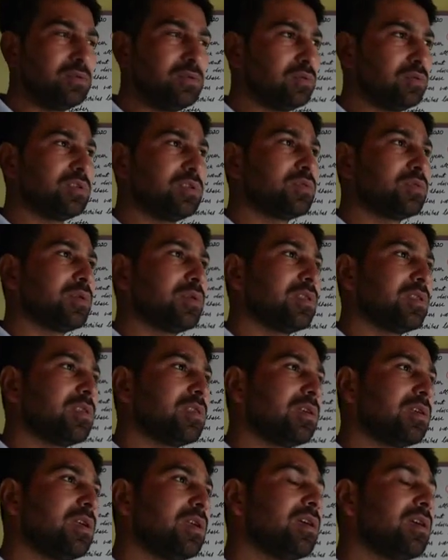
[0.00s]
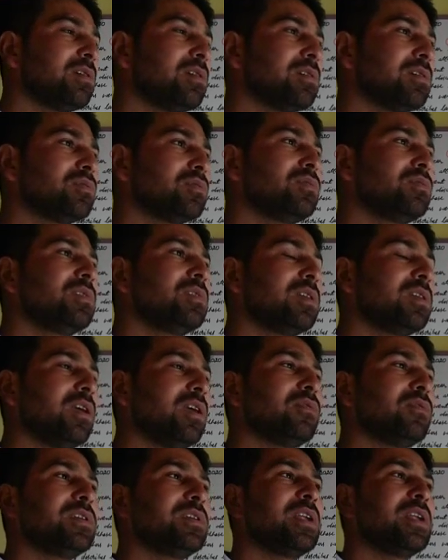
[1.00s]
You know this very thing. A ruler
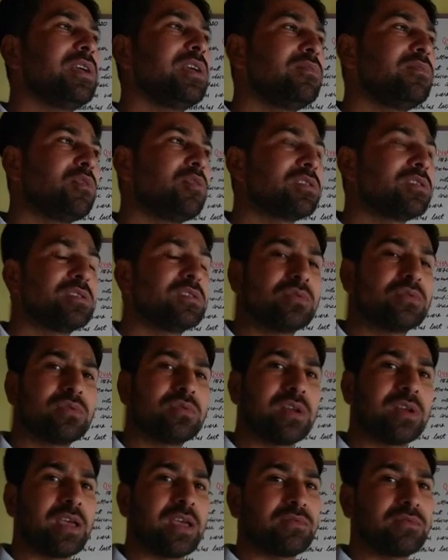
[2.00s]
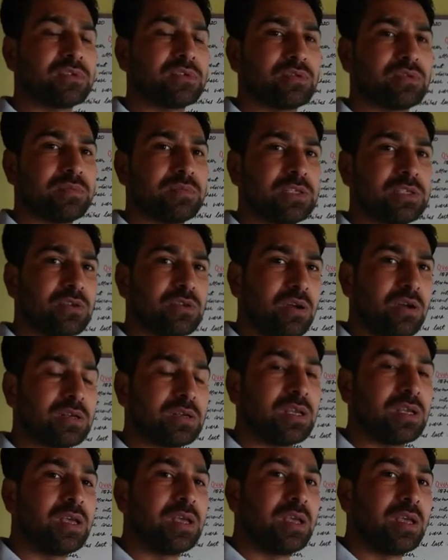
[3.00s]
every time wants his own language to be
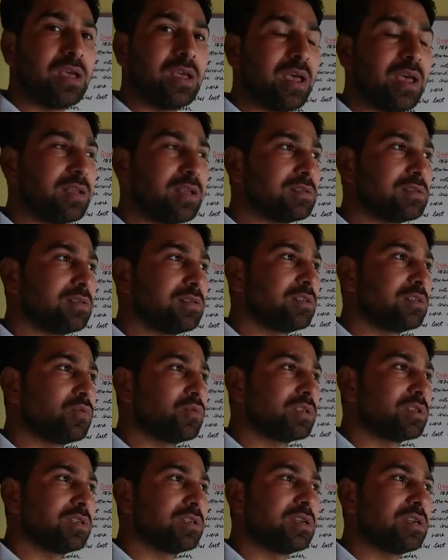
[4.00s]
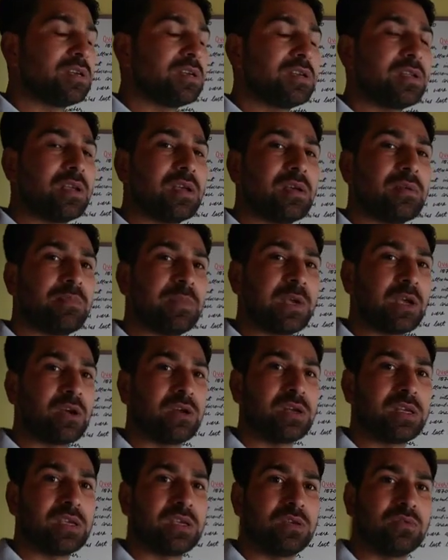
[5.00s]
taught, as it was in India.
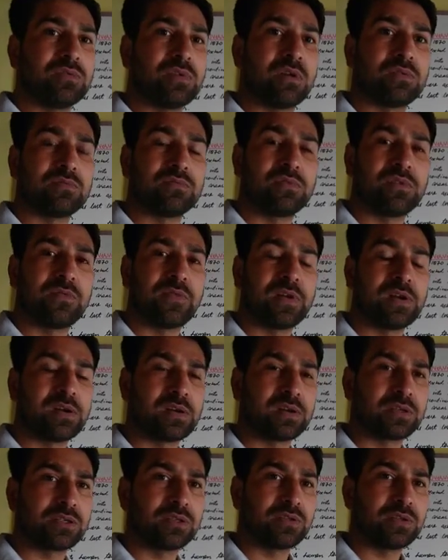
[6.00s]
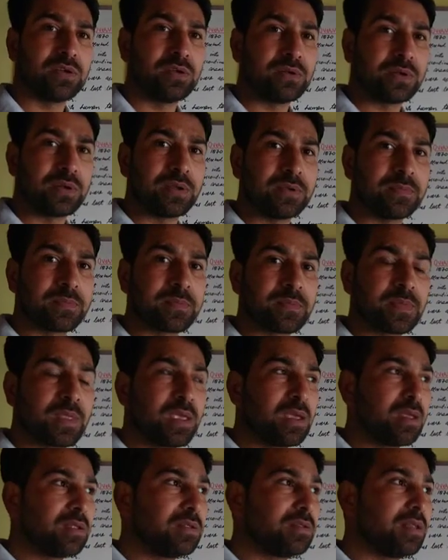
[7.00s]
Macaulay gave downward filtration theory.
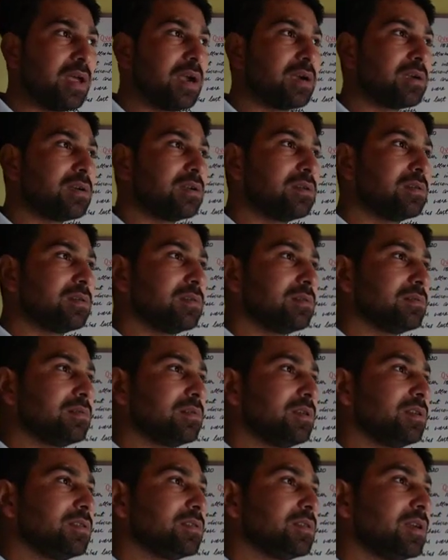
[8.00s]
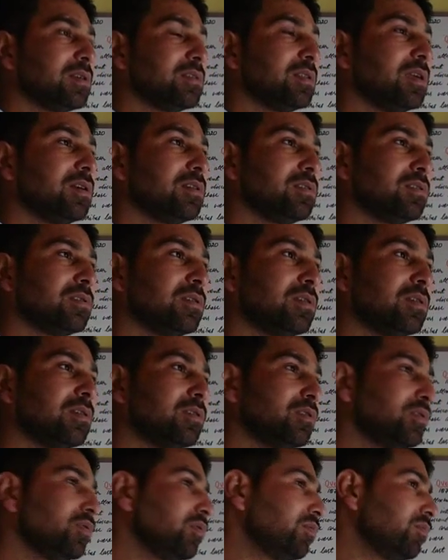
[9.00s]
That he said that
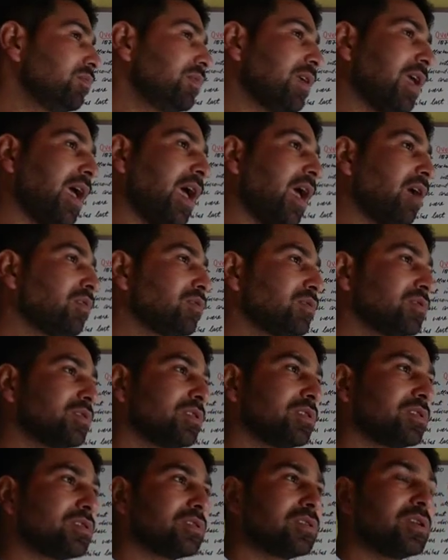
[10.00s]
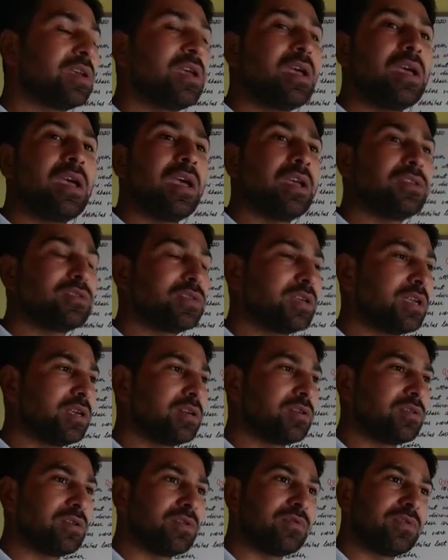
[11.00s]
we have to just
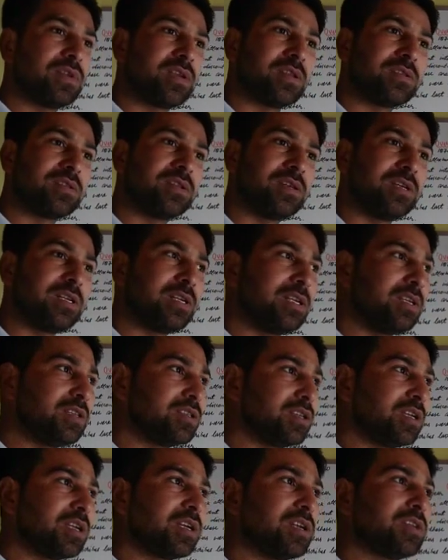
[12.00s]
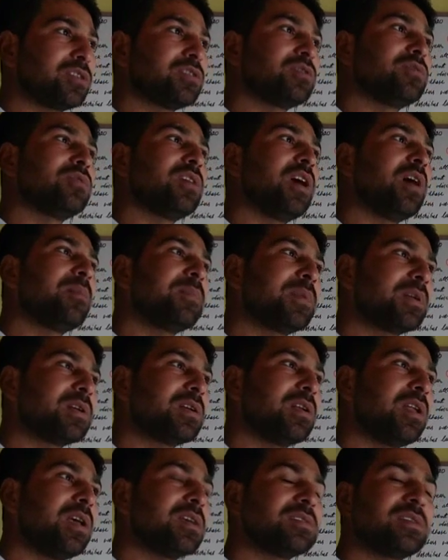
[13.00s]
educate, or we can say teach English to the upper
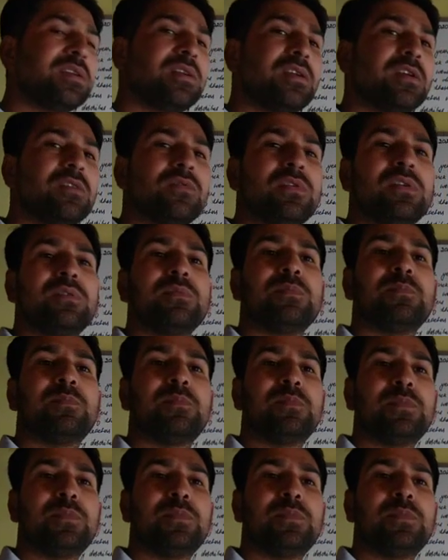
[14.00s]
class and it will